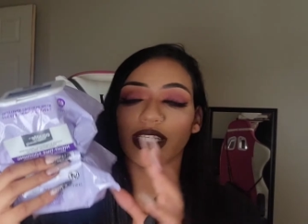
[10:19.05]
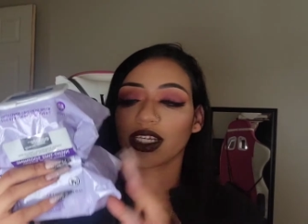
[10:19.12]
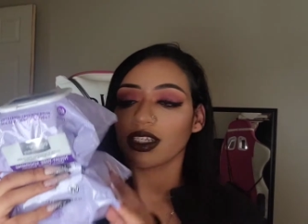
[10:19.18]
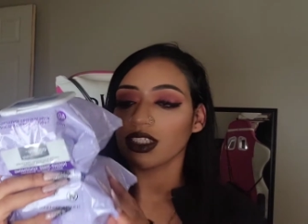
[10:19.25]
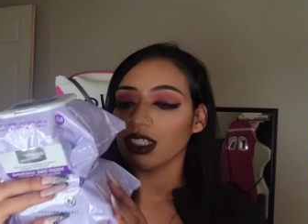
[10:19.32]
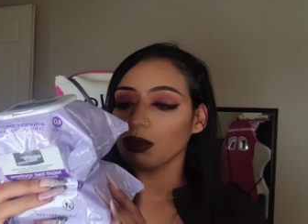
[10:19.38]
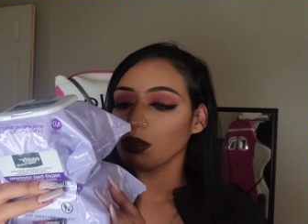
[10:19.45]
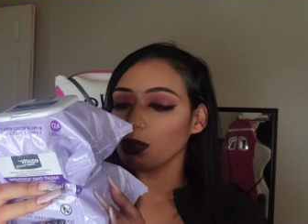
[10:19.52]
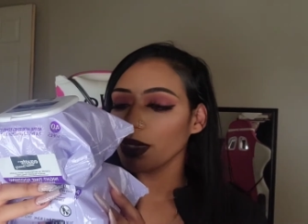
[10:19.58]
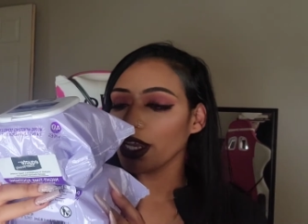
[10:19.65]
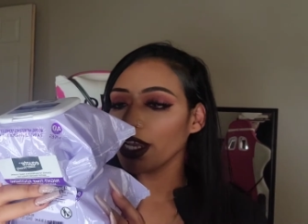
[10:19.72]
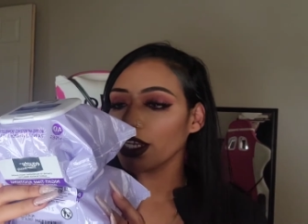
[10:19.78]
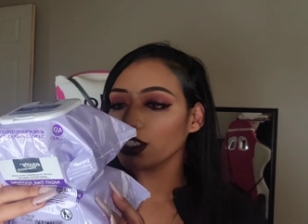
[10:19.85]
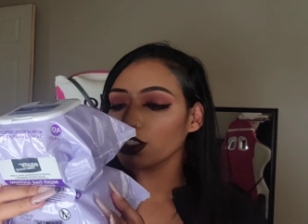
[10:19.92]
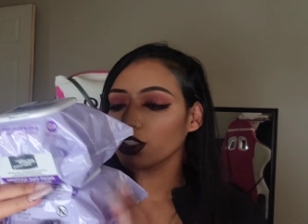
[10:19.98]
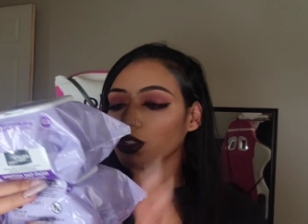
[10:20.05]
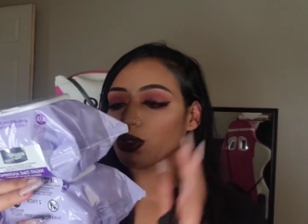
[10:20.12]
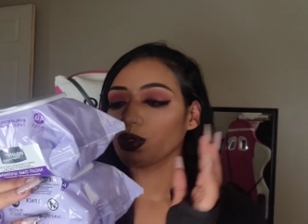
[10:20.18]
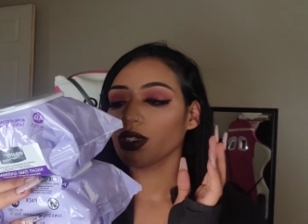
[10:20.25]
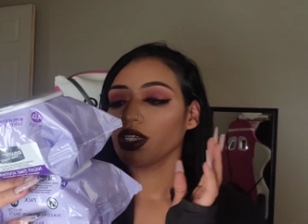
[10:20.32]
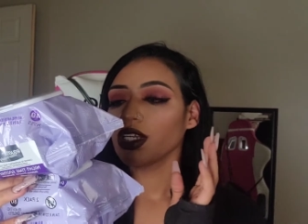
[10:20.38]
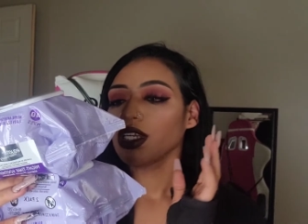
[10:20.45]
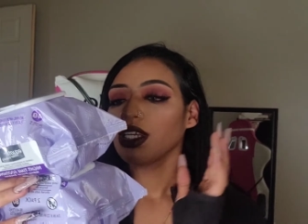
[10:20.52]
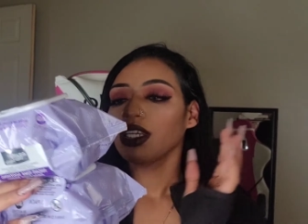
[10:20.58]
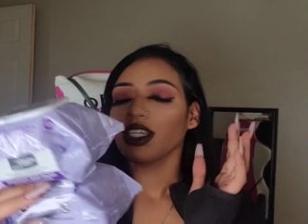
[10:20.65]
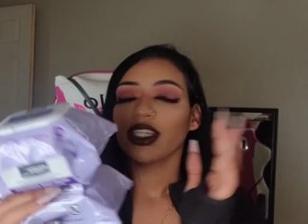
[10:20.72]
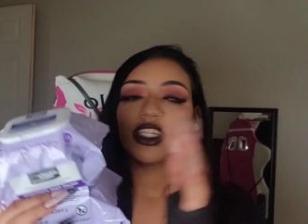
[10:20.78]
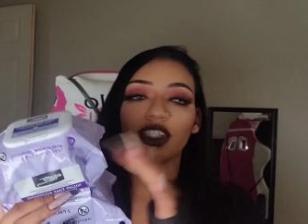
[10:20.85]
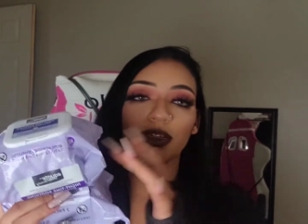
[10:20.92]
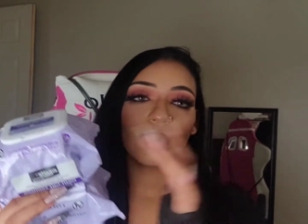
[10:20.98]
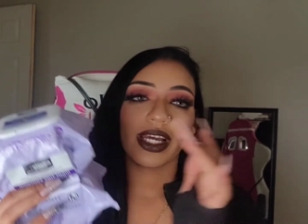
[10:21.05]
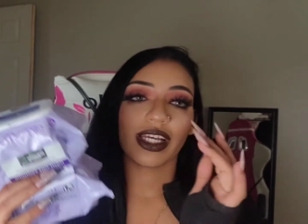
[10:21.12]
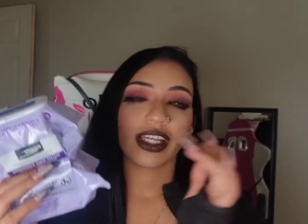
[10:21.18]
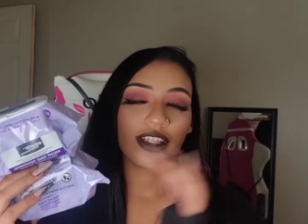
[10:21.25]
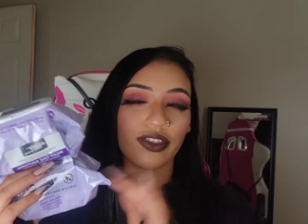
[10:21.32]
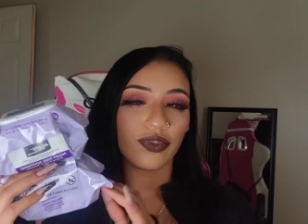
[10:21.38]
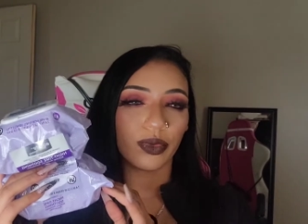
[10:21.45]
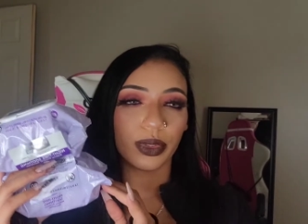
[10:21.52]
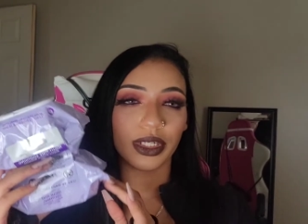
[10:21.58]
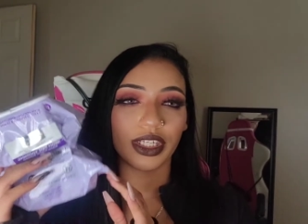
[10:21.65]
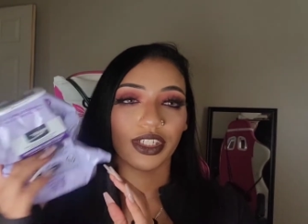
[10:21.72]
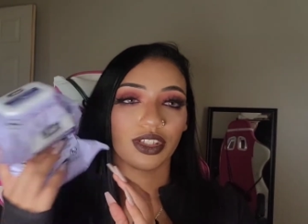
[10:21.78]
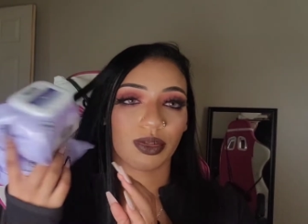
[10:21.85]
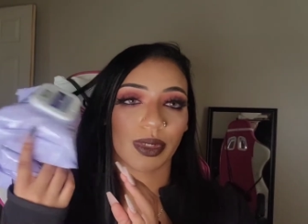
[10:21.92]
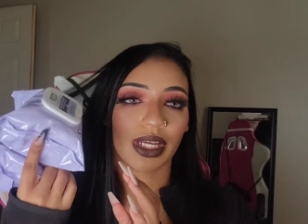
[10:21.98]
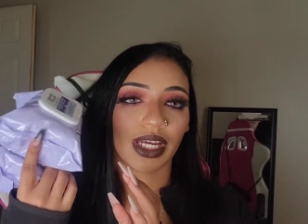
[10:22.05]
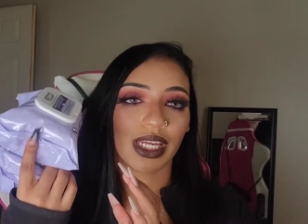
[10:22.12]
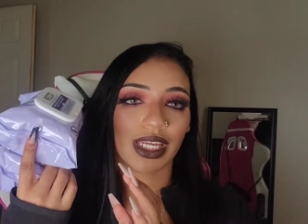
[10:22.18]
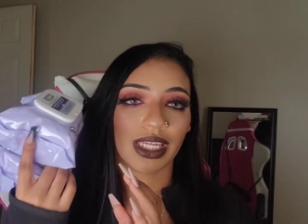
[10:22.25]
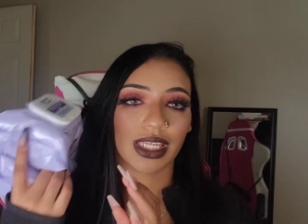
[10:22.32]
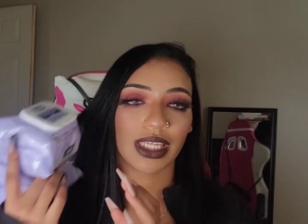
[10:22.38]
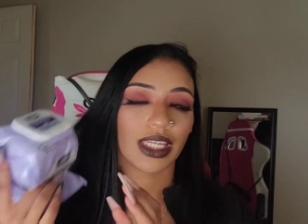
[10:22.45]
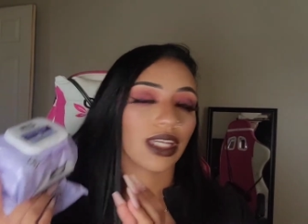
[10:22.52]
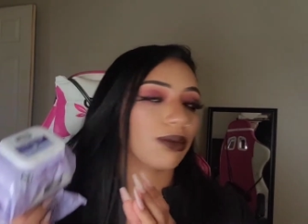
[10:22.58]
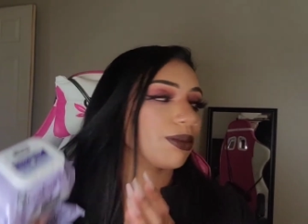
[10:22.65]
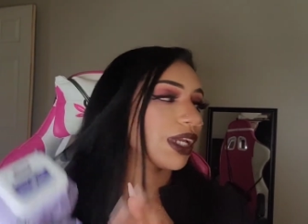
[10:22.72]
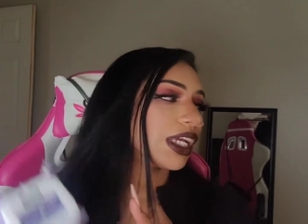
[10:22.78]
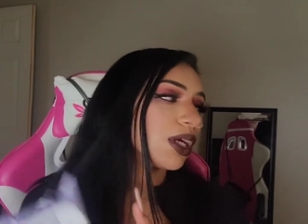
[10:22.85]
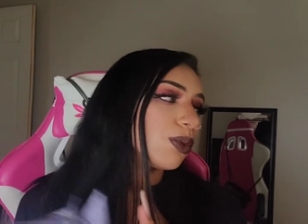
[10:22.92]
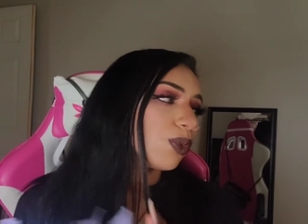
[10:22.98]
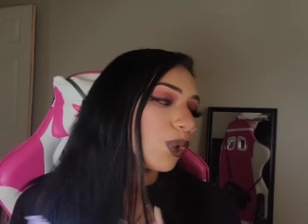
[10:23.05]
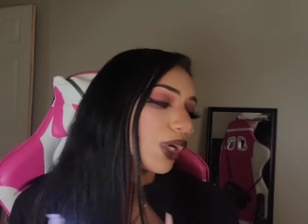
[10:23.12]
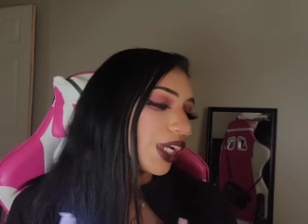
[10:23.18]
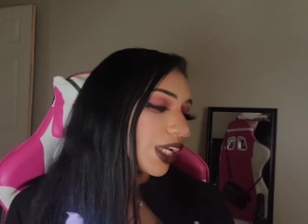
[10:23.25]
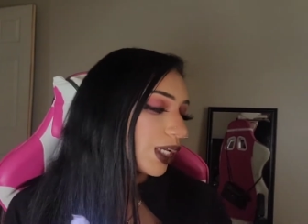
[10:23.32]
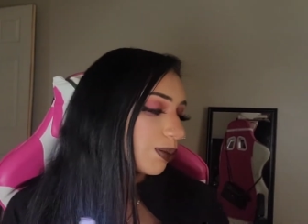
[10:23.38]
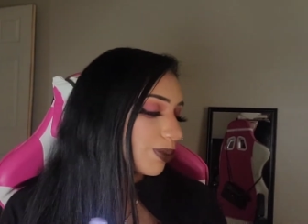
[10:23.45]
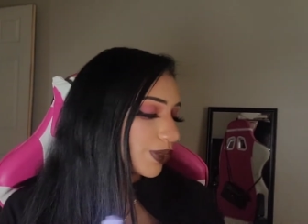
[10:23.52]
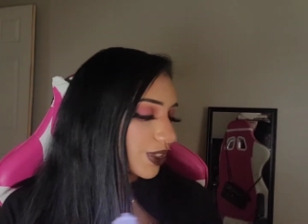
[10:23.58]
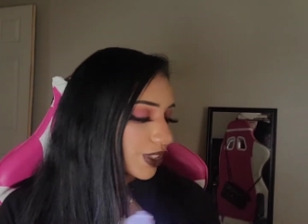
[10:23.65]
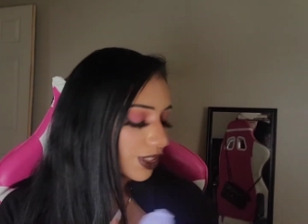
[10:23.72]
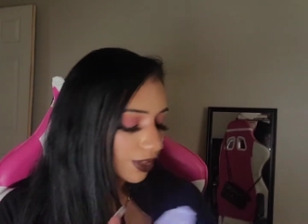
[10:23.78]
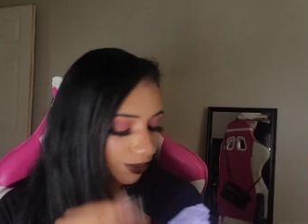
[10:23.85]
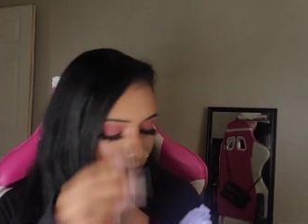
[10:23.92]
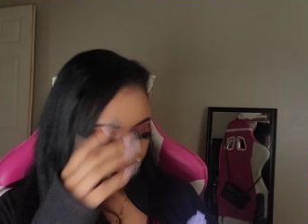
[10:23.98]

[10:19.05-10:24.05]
I got a double pack, so each pack has 40, so I got 80 makeup wipes.